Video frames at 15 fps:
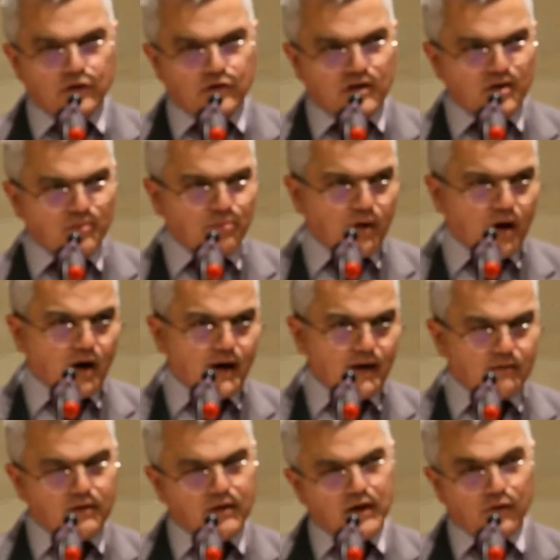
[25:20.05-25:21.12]
to
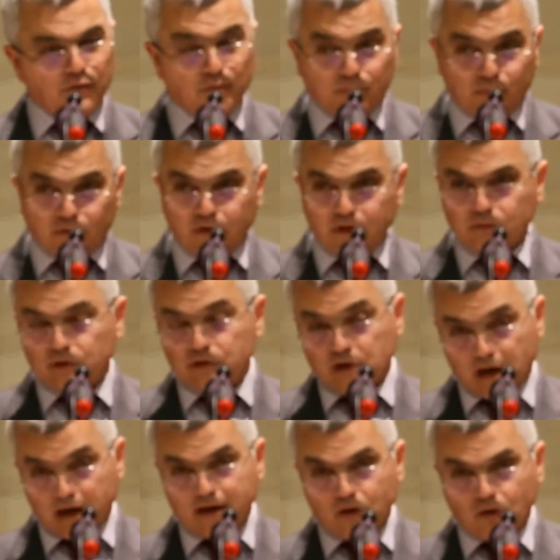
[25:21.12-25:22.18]
compile a report which
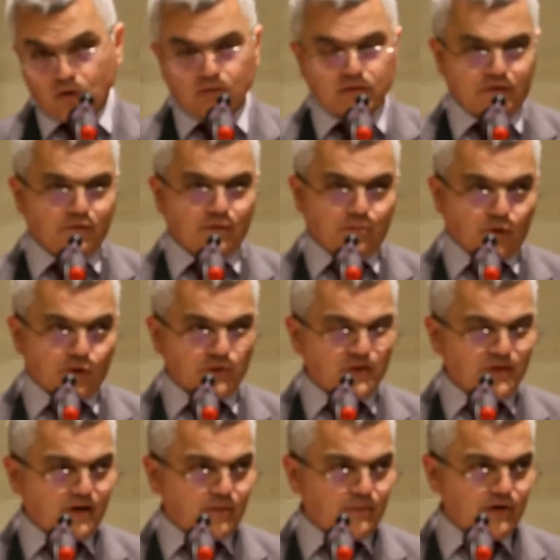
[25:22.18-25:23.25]
I call the Report
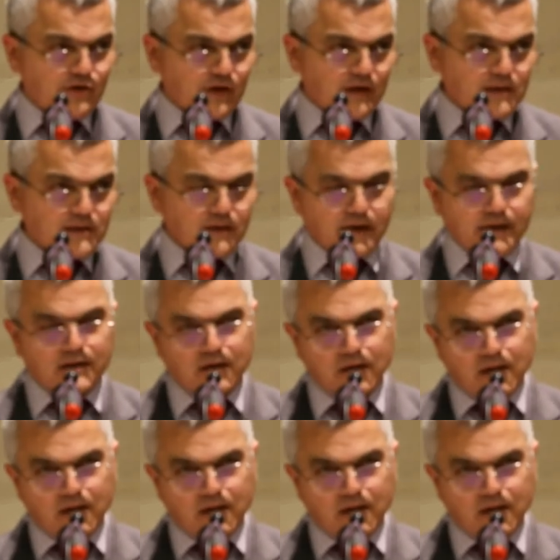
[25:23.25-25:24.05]
on the Armenian Genocide,